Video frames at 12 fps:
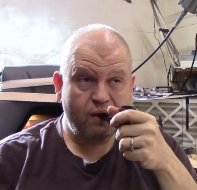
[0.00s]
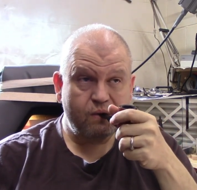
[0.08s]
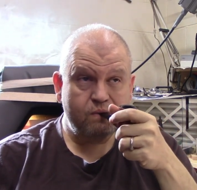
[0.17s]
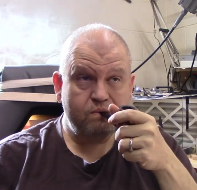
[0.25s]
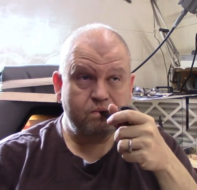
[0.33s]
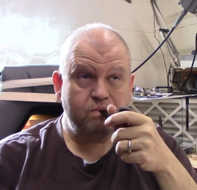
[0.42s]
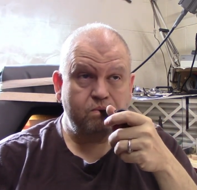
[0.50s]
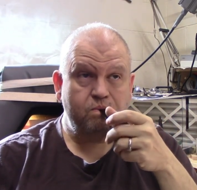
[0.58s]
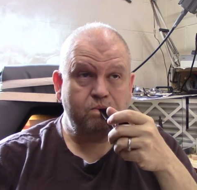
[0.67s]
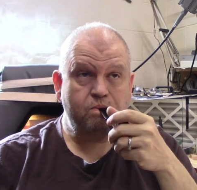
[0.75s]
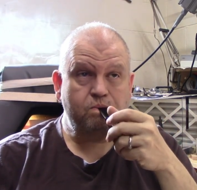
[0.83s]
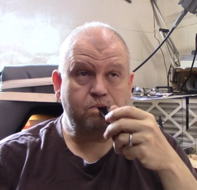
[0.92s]

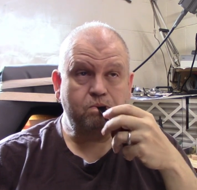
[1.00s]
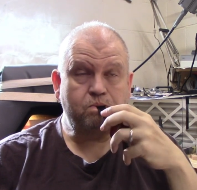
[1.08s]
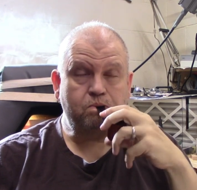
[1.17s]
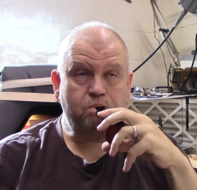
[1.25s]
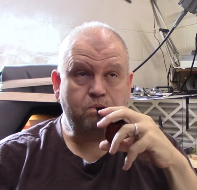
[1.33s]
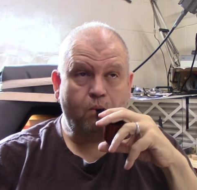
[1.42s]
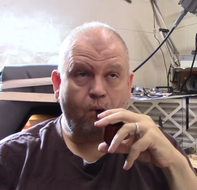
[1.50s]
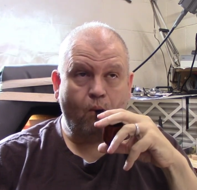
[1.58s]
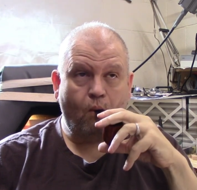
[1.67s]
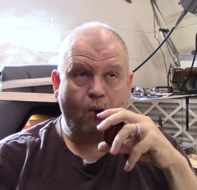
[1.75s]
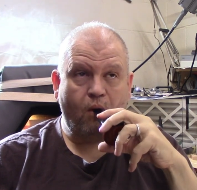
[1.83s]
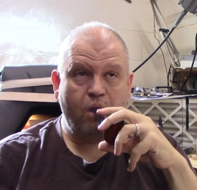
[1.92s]

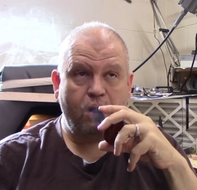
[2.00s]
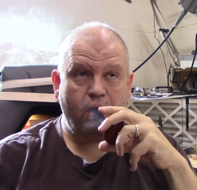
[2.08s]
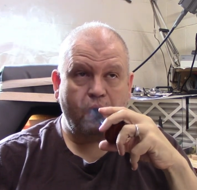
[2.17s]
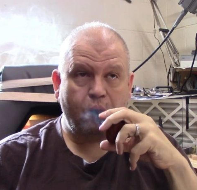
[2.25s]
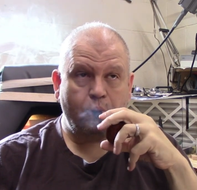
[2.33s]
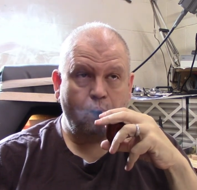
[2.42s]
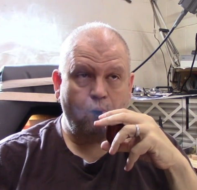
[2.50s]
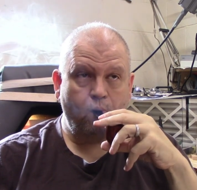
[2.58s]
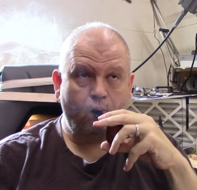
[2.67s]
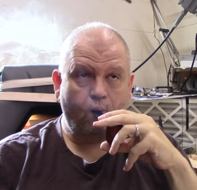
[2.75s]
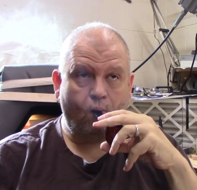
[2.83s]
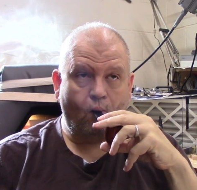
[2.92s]

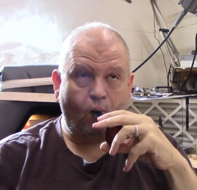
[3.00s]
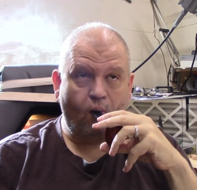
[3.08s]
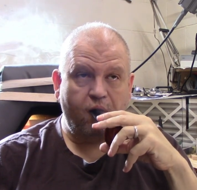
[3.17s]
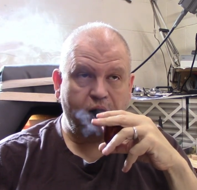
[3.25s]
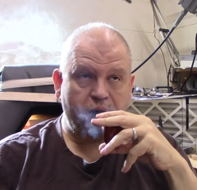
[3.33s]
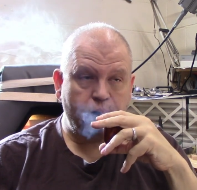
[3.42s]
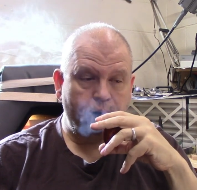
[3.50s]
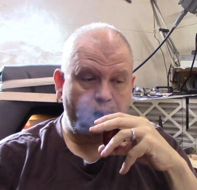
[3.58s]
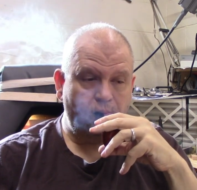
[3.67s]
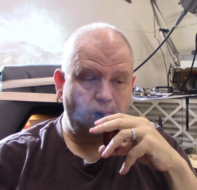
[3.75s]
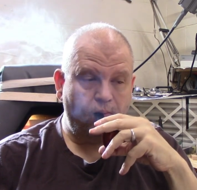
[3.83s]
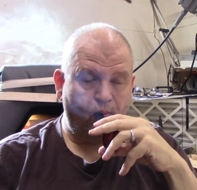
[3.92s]

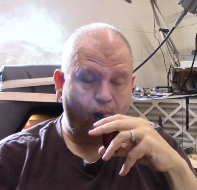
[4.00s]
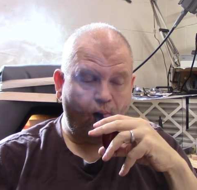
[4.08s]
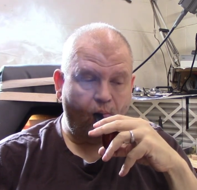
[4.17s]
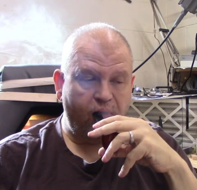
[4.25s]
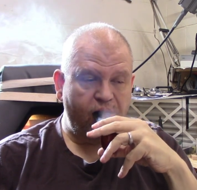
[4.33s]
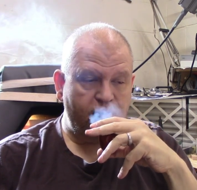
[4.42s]
No one is speaking in this clip.